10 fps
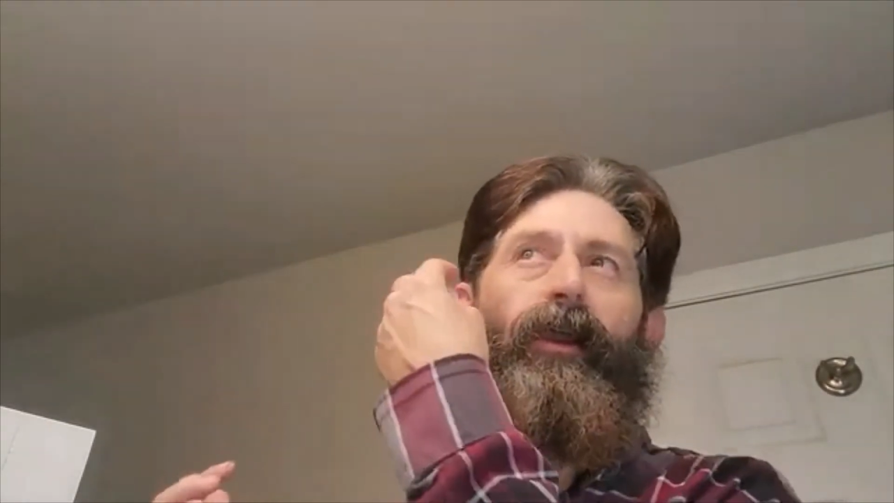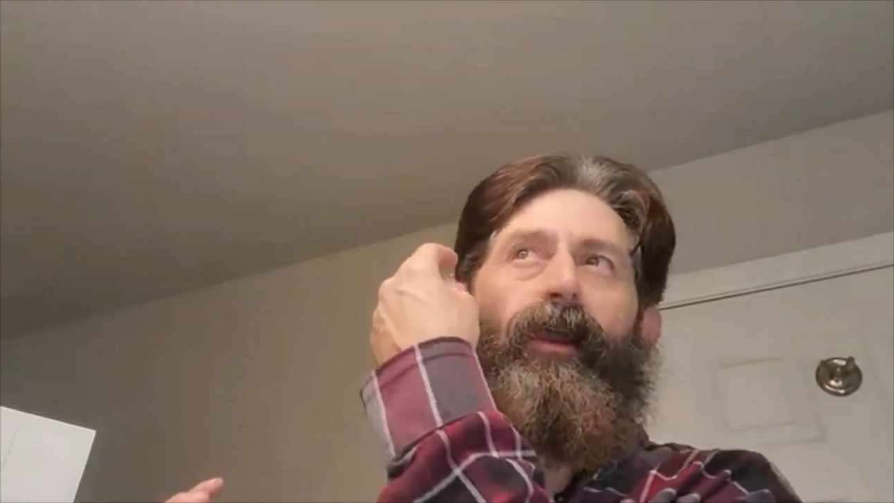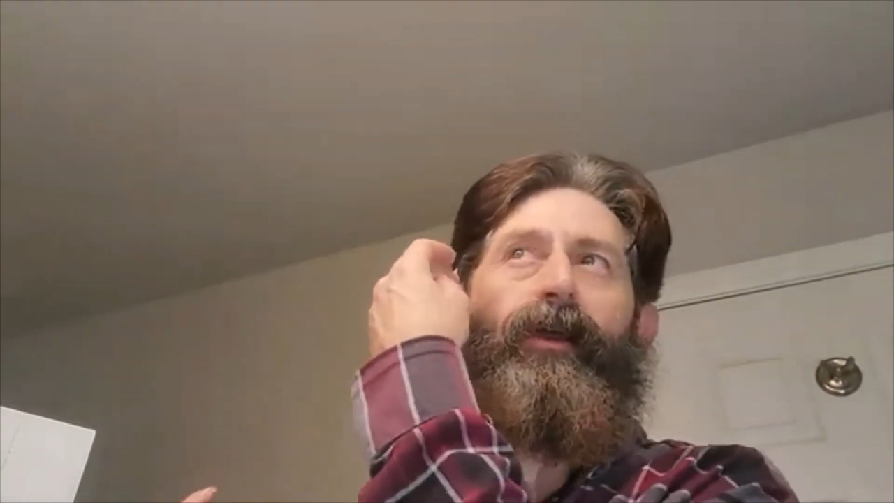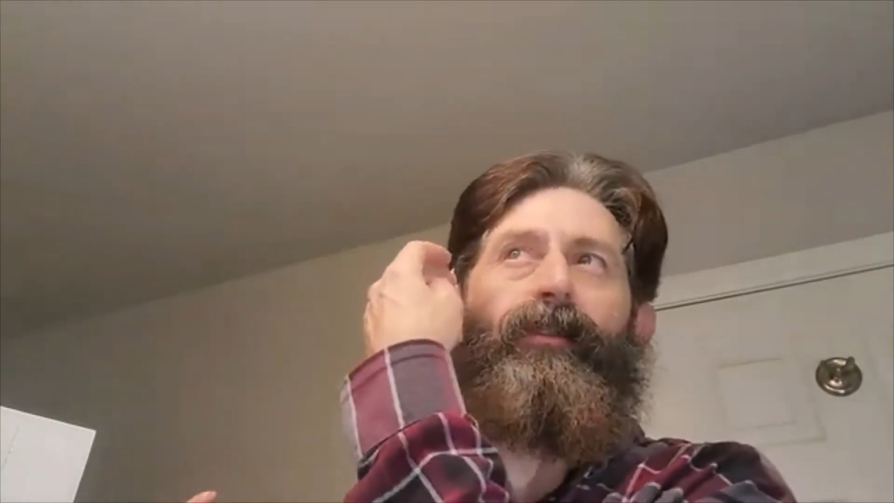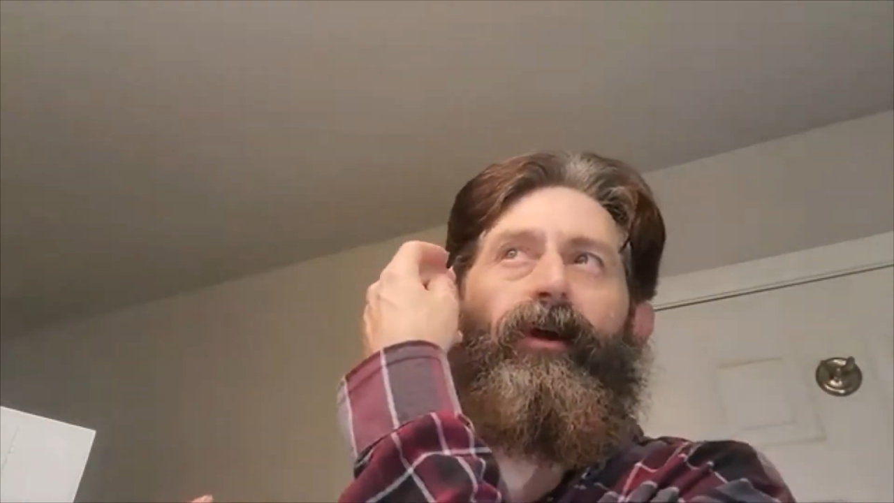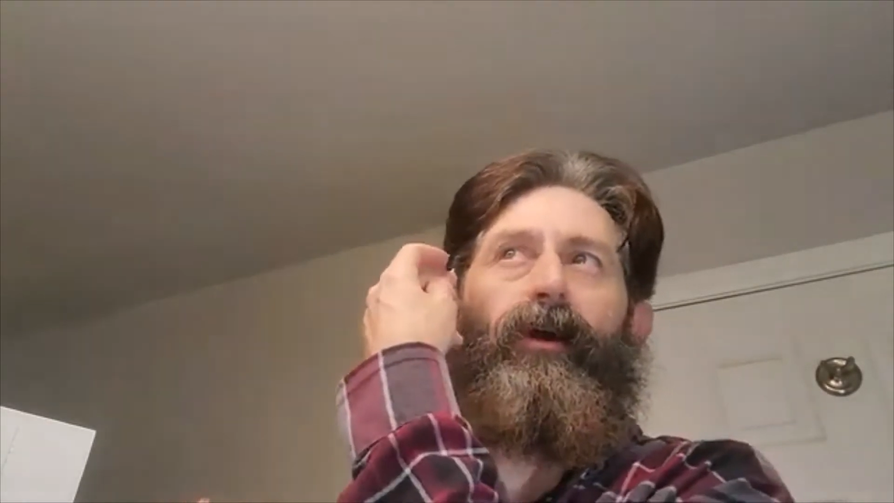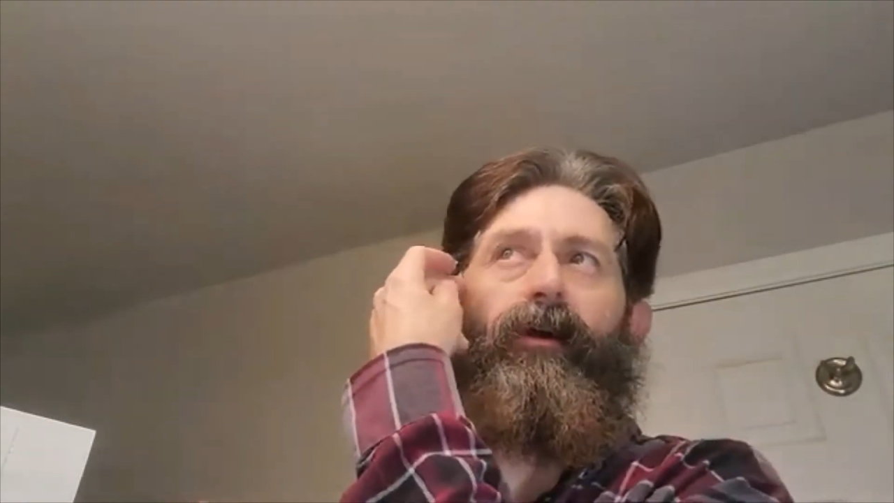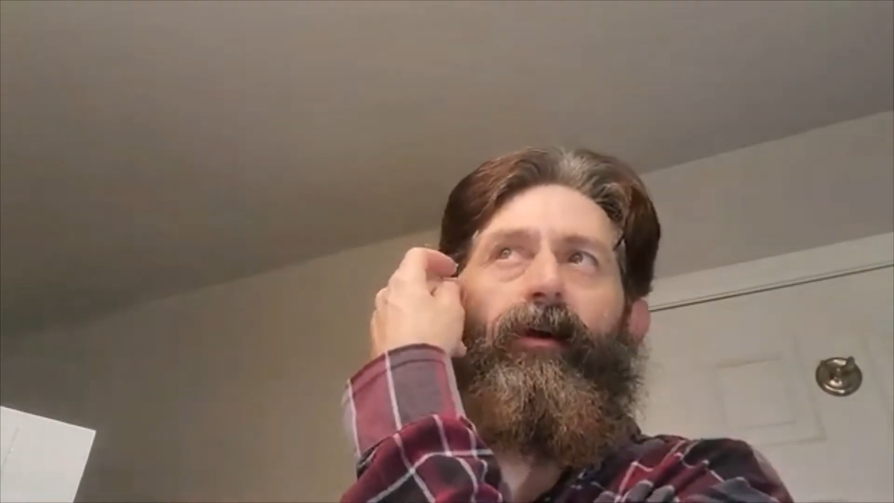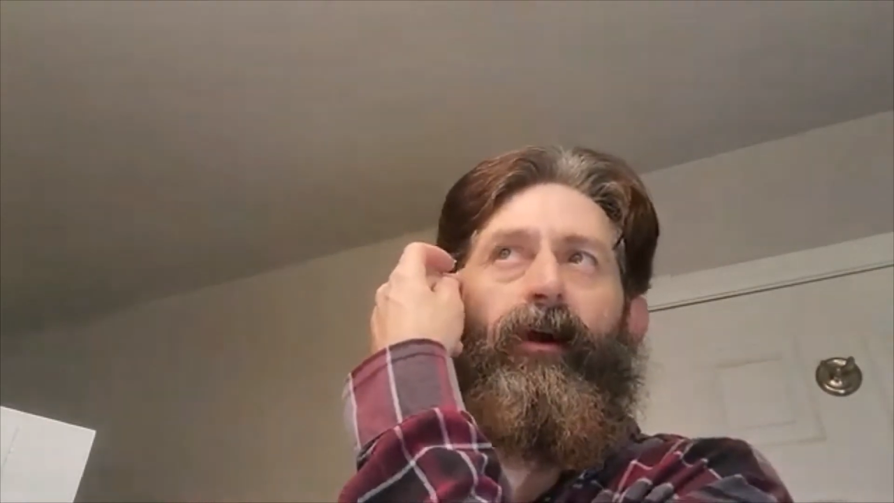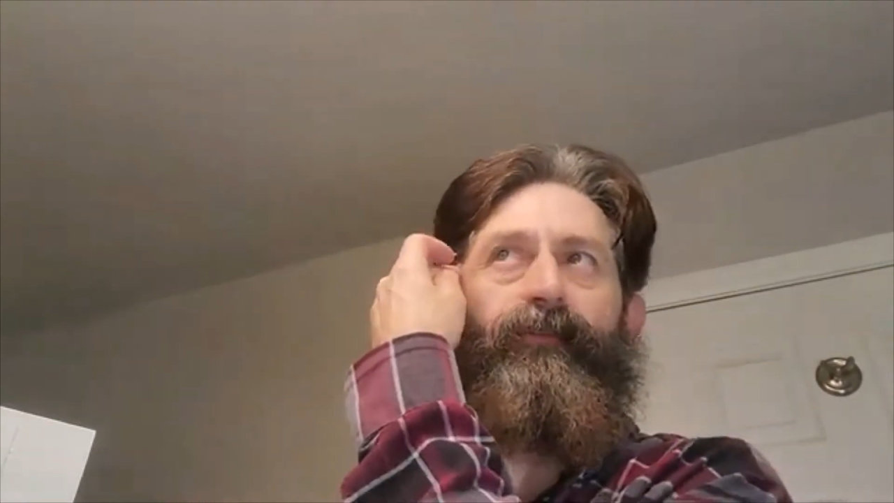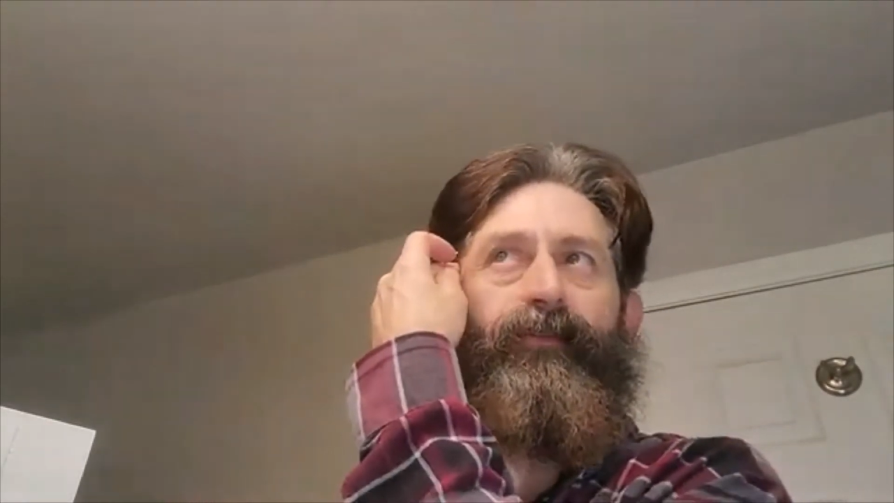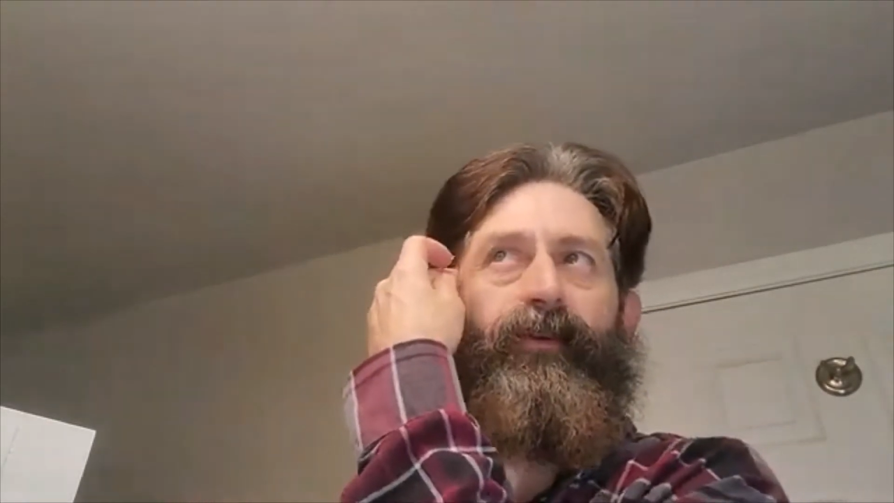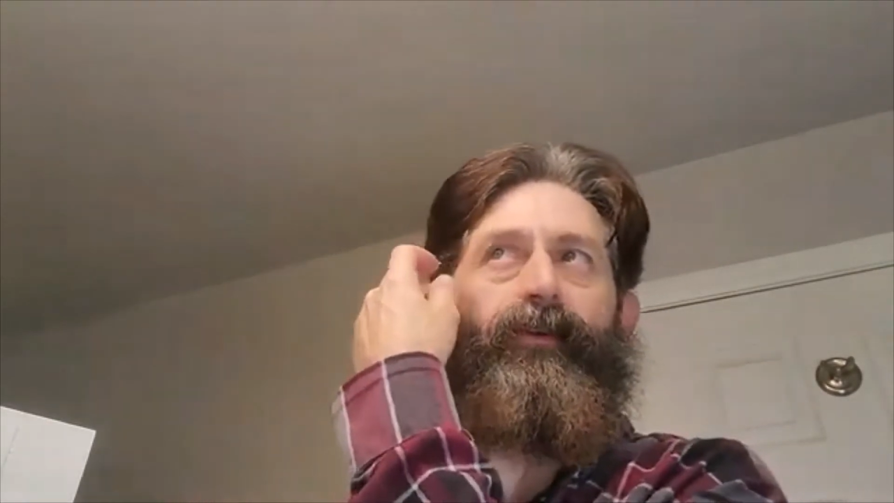and often